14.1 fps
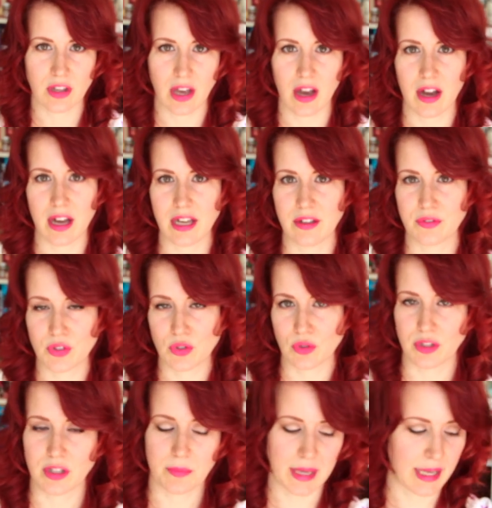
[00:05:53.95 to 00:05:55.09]
that I have
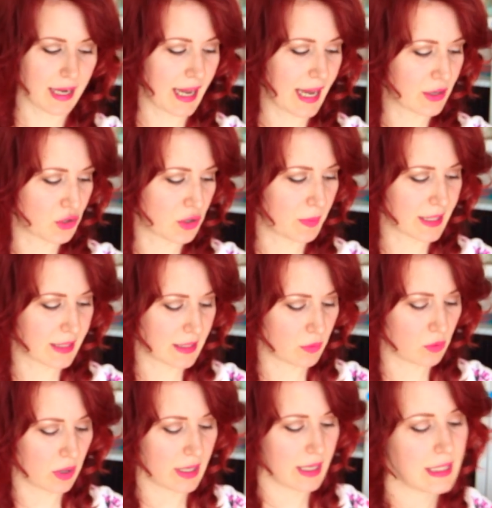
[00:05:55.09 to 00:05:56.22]
stored them in extra plastic
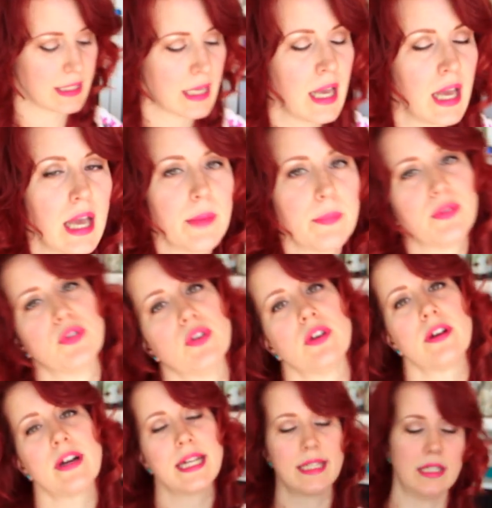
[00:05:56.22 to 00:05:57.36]
wallets. But for the
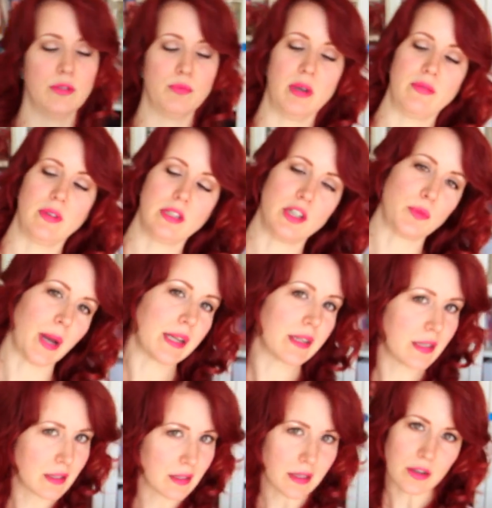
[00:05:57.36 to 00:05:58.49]
rest of my vintage
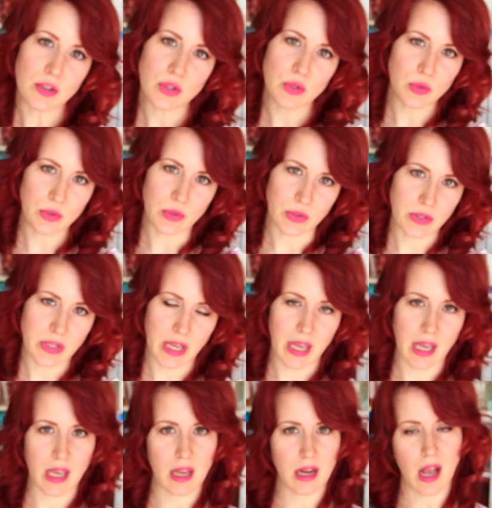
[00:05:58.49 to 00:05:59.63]
patterns, they are stored
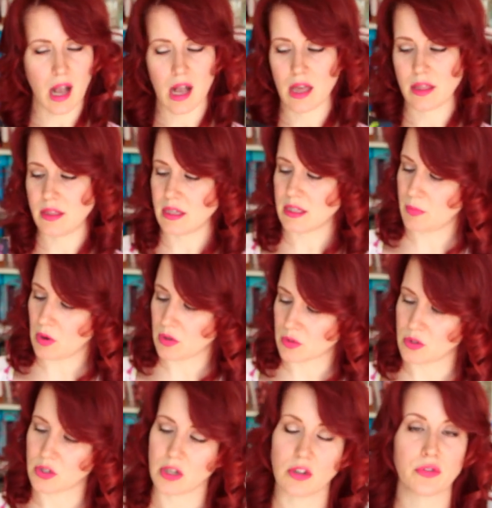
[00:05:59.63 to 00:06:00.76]
in this box,
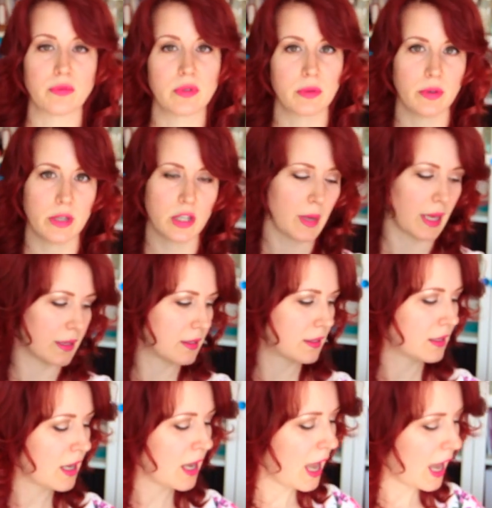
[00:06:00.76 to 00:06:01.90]
which I got from WHS.